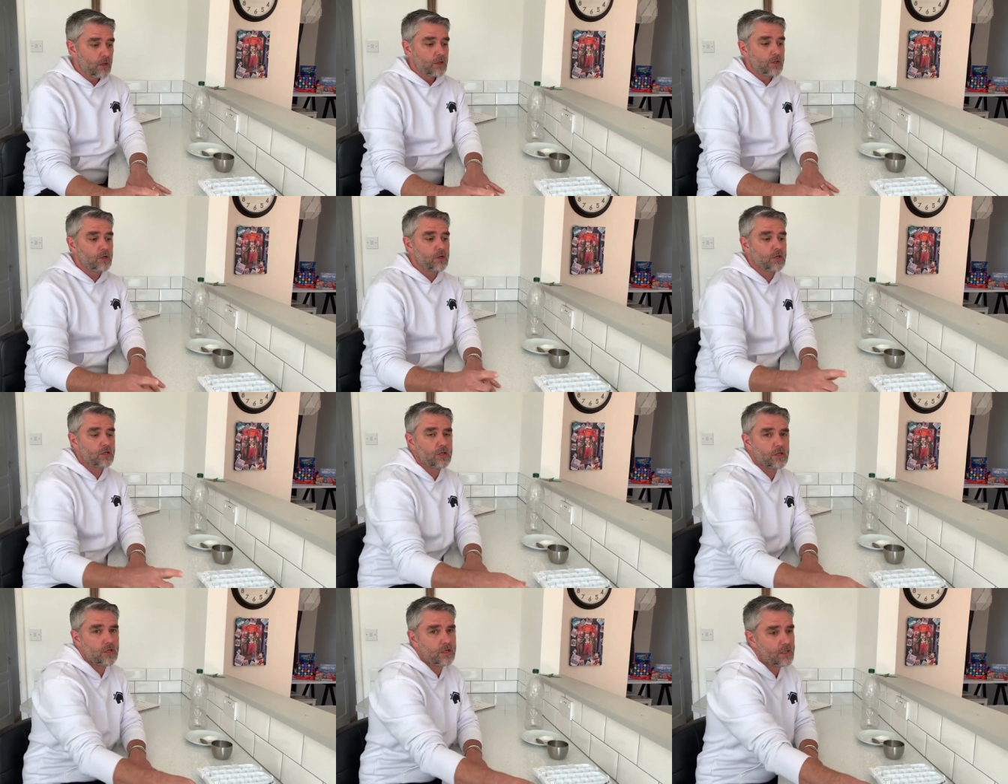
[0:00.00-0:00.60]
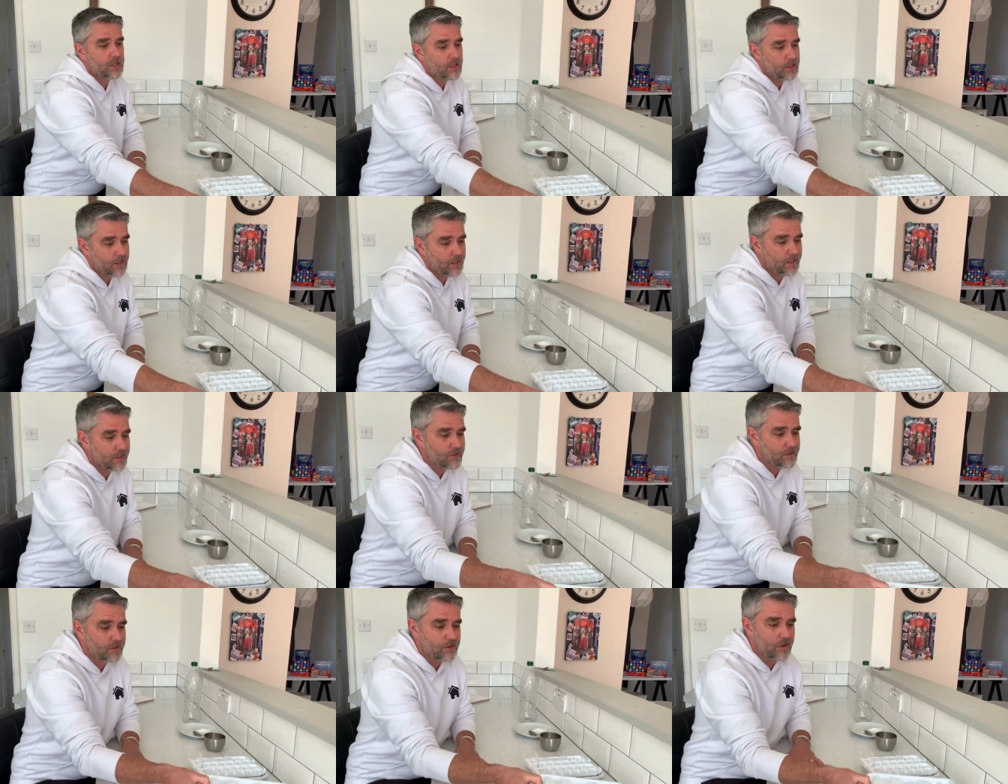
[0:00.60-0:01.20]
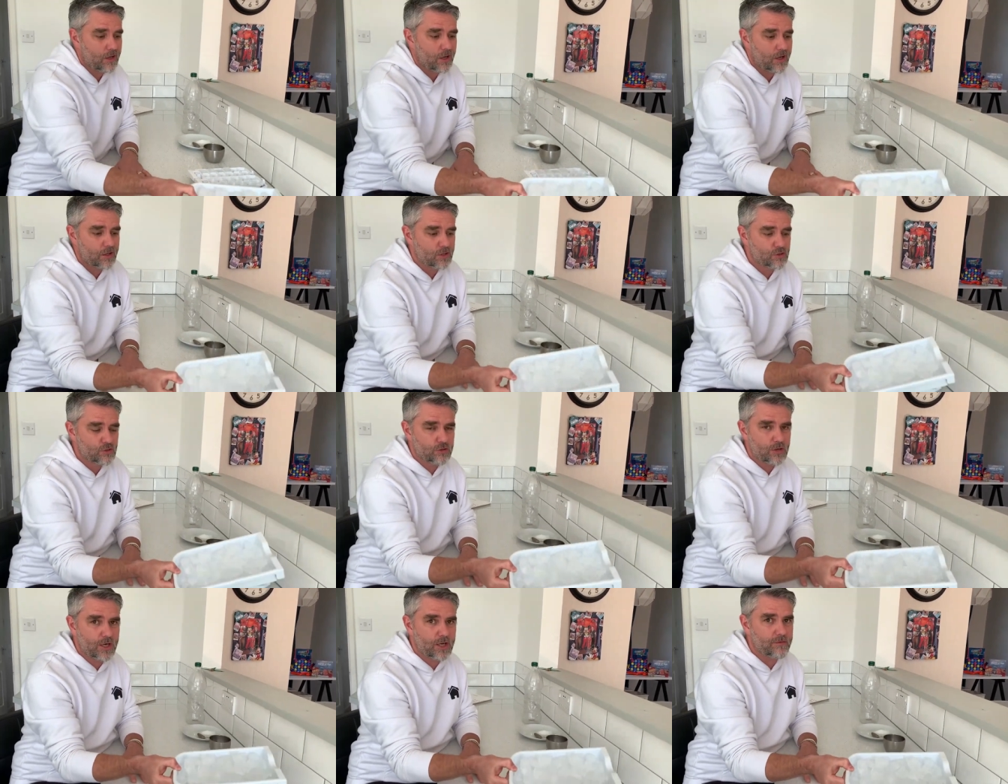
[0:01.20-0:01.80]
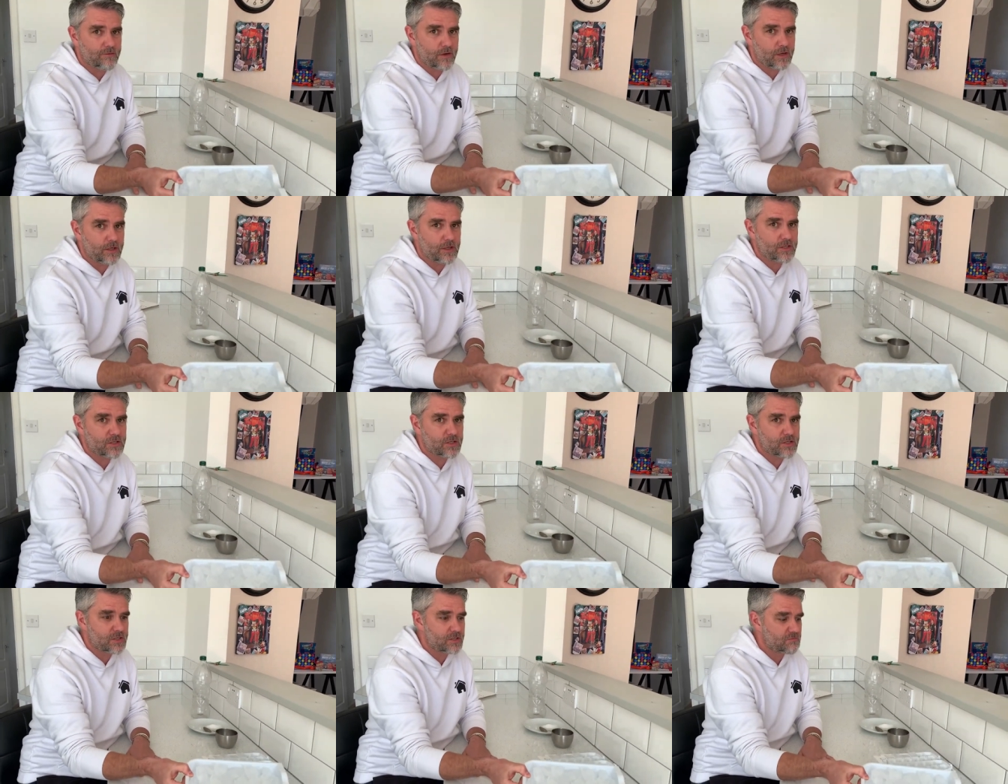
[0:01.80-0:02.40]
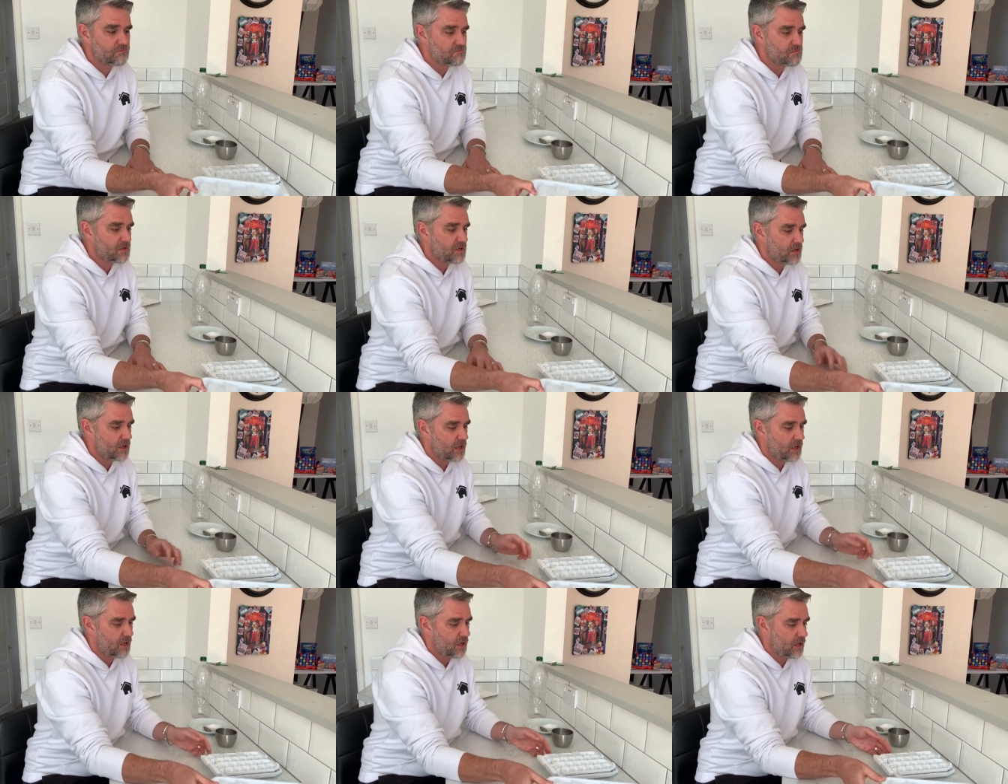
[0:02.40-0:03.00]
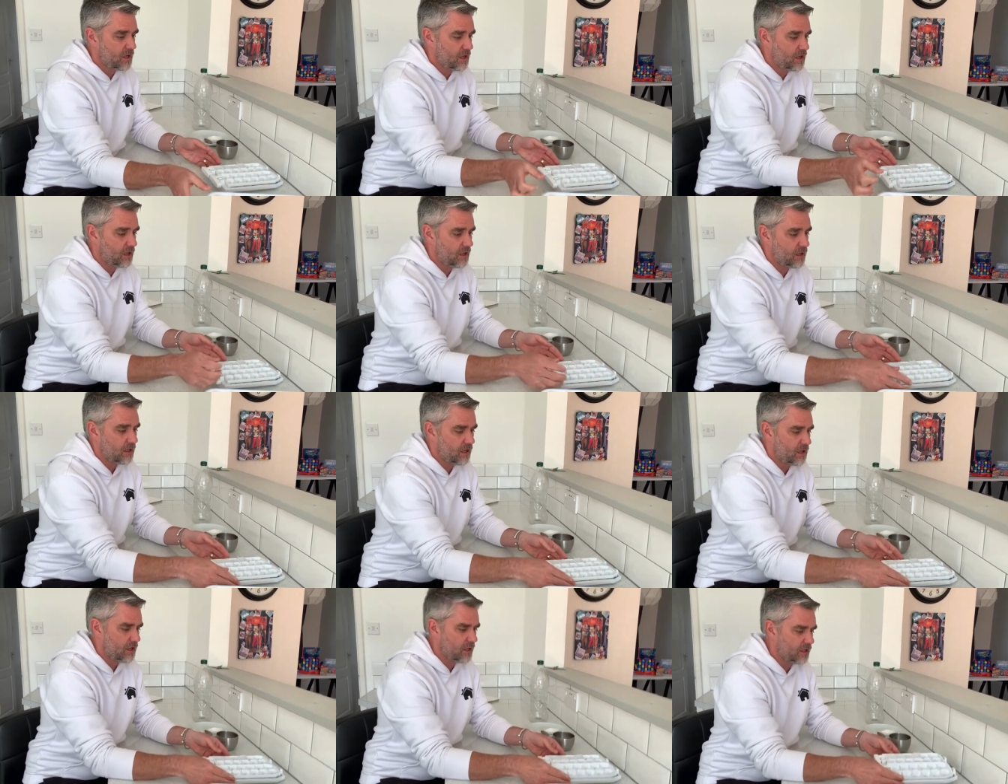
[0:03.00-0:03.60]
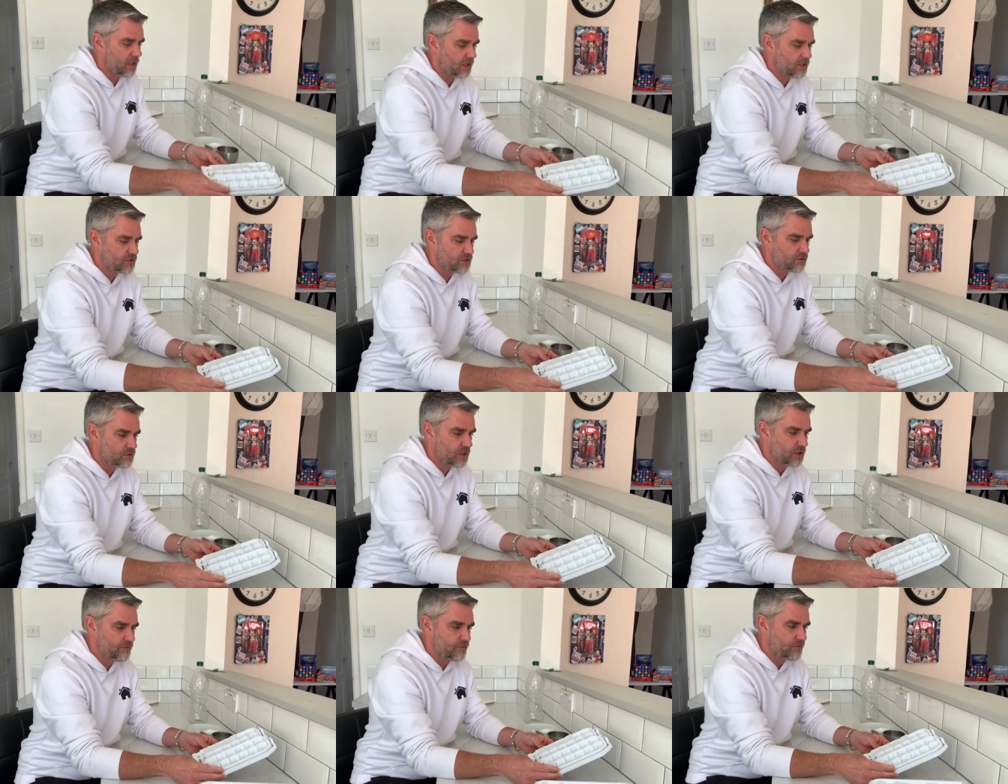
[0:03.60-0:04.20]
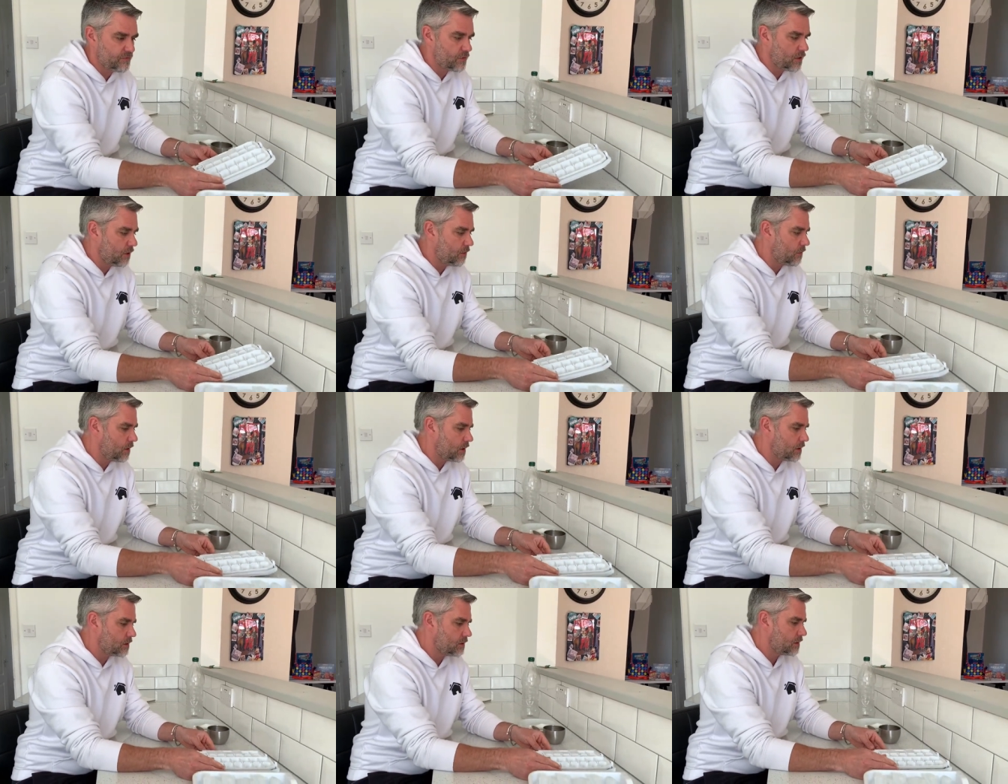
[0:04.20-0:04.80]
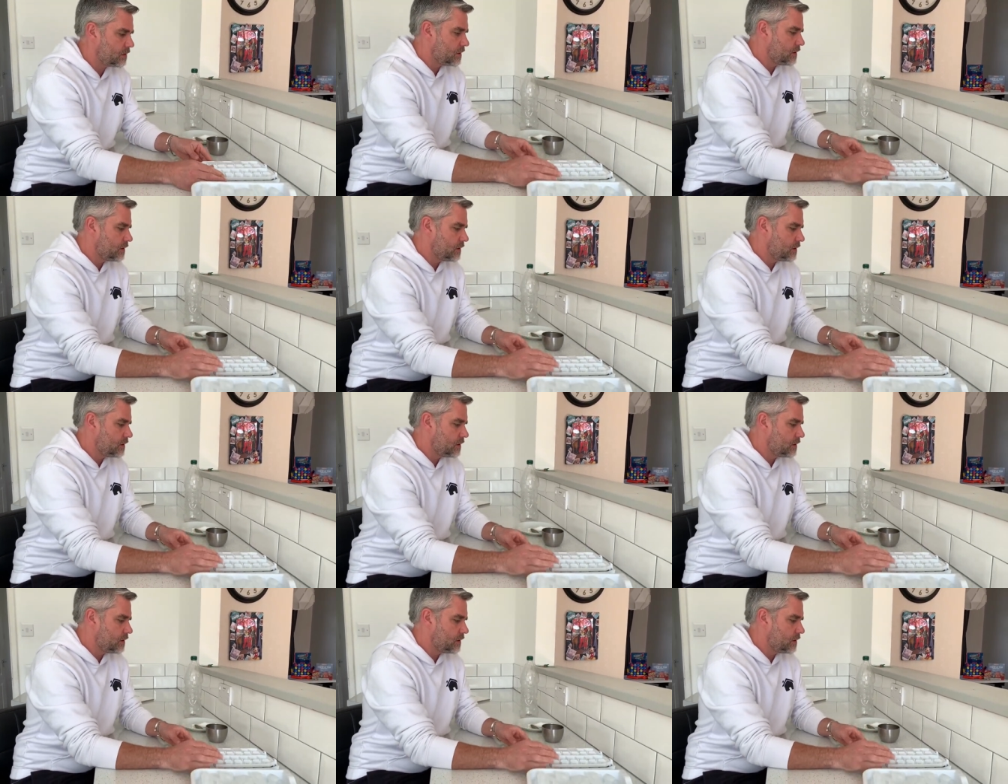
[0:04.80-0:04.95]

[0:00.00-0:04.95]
You're going to need a tray of ice, an ice tray if you've got one,